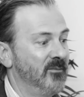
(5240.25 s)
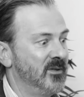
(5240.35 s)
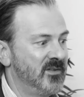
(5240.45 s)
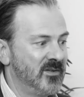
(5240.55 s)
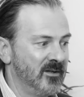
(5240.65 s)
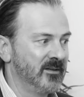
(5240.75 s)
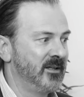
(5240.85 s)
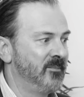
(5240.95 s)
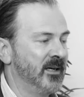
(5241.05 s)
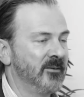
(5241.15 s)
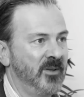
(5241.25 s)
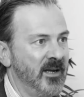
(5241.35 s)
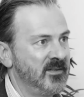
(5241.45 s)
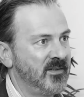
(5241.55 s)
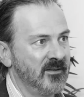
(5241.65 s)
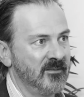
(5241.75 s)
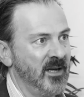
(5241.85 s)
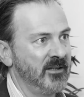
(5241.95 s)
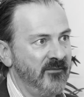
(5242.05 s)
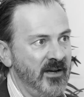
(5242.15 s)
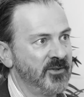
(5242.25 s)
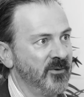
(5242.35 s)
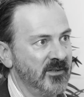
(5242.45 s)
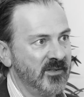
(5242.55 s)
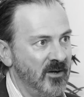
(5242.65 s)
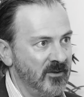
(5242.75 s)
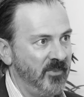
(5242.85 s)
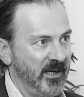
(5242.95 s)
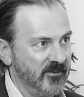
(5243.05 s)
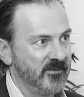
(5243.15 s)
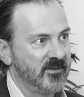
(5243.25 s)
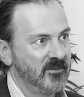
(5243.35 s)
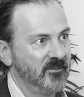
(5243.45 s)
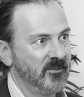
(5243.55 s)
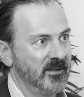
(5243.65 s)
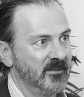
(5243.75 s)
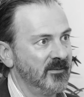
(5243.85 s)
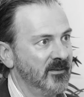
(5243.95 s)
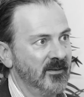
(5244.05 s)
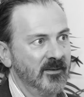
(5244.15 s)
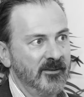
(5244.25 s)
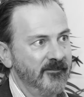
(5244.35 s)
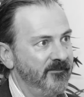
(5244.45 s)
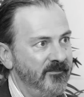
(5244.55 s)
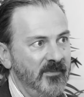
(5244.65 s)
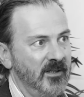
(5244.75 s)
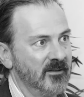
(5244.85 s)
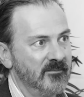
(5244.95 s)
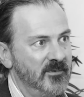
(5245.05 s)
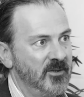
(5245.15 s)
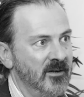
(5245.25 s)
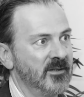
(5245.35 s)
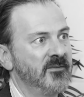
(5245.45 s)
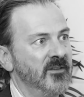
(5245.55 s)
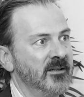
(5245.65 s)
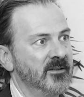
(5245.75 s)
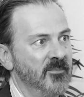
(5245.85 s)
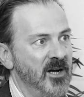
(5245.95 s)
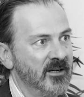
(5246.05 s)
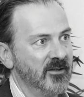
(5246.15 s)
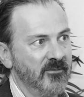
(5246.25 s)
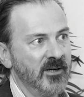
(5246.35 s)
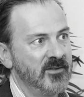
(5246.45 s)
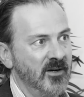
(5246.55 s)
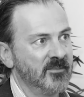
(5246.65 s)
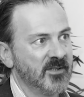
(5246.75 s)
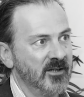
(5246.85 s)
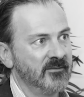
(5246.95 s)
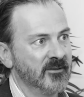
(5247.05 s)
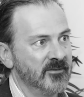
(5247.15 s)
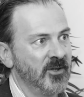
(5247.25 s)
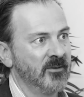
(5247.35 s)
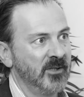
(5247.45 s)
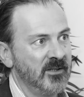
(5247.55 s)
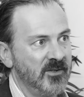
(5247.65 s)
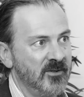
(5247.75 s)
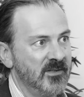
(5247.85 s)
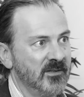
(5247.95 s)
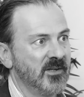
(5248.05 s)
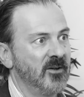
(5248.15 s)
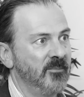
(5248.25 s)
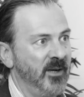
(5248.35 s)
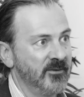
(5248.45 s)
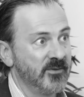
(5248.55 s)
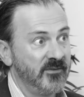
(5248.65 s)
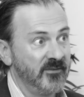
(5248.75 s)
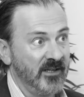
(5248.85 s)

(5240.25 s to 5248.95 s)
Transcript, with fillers: We're certainly better place than manufacturing solar panels when you know, China's flooded the market three times over and Germany's using solar panels for